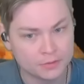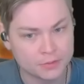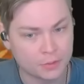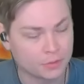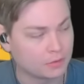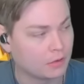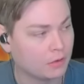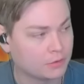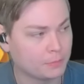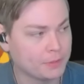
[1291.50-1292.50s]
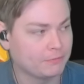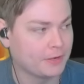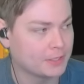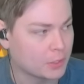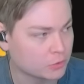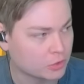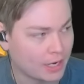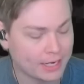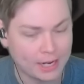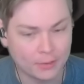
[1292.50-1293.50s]
So don't be afraid to go
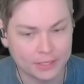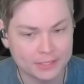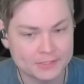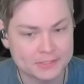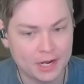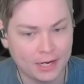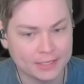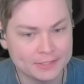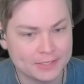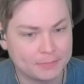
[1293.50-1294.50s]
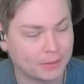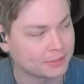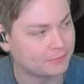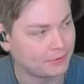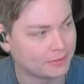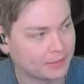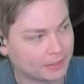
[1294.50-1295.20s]
try it out. It's not easy, but it's fun.